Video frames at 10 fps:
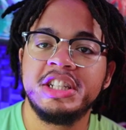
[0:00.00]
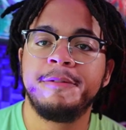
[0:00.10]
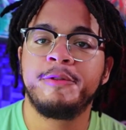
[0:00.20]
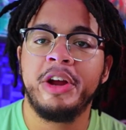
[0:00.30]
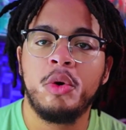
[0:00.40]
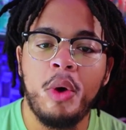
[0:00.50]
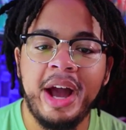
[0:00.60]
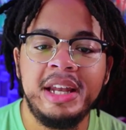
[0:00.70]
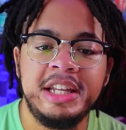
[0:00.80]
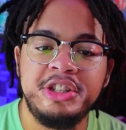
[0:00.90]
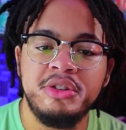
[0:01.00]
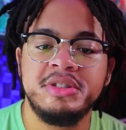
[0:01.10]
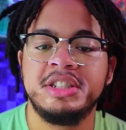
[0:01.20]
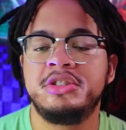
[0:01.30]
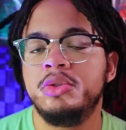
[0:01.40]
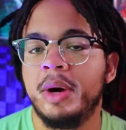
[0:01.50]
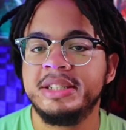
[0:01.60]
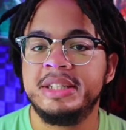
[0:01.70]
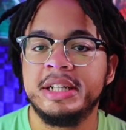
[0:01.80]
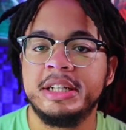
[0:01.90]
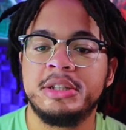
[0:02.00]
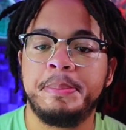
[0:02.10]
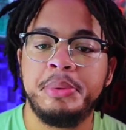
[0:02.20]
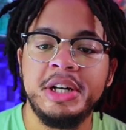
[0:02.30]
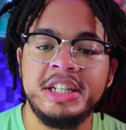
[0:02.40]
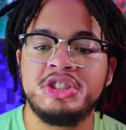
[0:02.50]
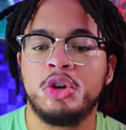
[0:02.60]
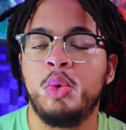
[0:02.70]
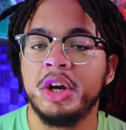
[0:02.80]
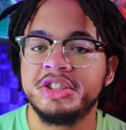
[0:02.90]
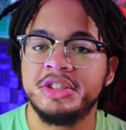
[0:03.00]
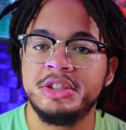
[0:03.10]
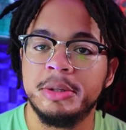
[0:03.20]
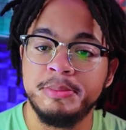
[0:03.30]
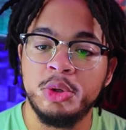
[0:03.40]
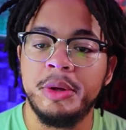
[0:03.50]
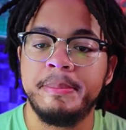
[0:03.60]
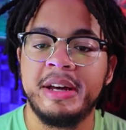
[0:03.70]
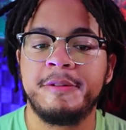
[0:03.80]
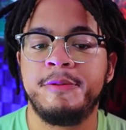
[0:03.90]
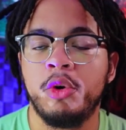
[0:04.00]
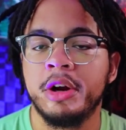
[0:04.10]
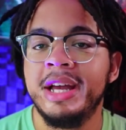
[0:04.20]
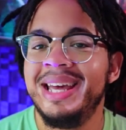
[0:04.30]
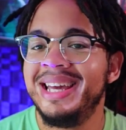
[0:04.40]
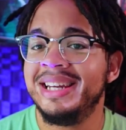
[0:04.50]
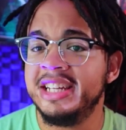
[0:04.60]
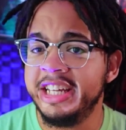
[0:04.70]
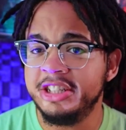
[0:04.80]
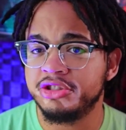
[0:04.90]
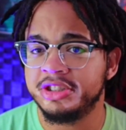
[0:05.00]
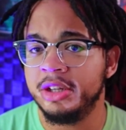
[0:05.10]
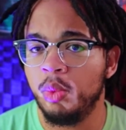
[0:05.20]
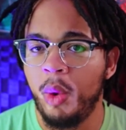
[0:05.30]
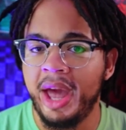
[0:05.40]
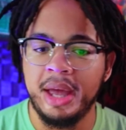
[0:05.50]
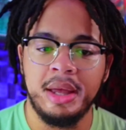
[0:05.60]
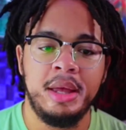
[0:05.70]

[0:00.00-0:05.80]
and Frank quietly used this new idea to put into question the mutant metaphor in an interesting way,